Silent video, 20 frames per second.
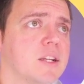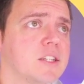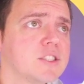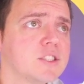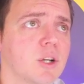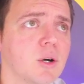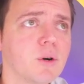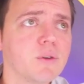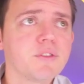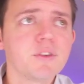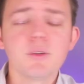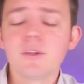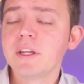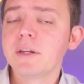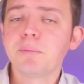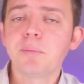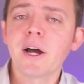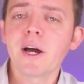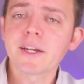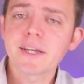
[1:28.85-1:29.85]
So if you need
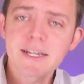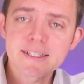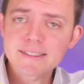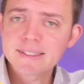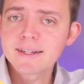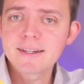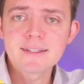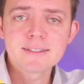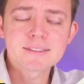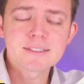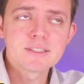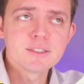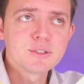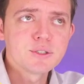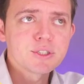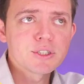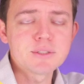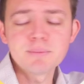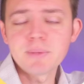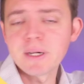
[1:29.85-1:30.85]
a podcast editing
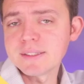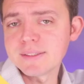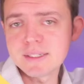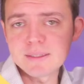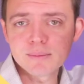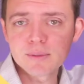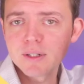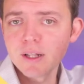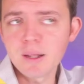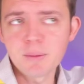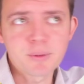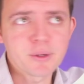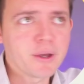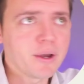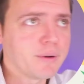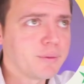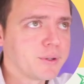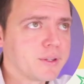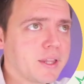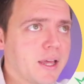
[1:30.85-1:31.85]
solution, my team will help you
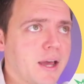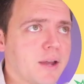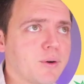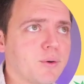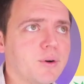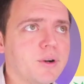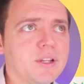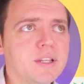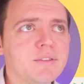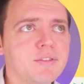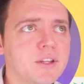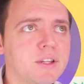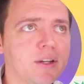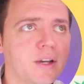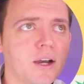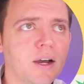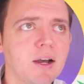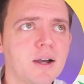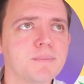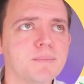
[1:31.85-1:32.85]
out with that or even
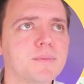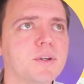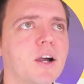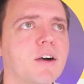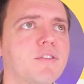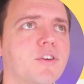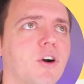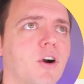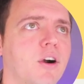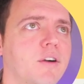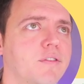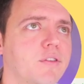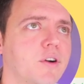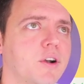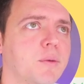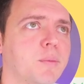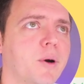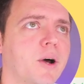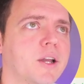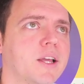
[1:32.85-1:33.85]
um, cover art for
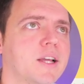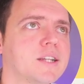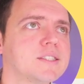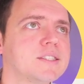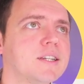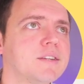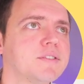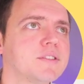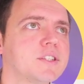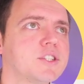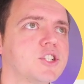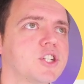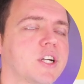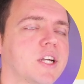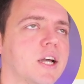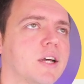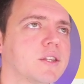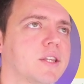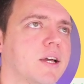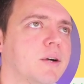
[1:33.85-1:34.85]
your podcast. Definitely
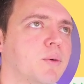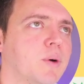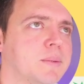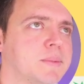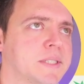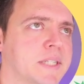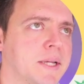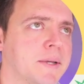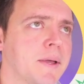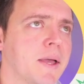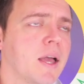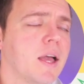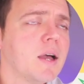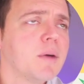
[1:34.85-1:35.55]
check out that website.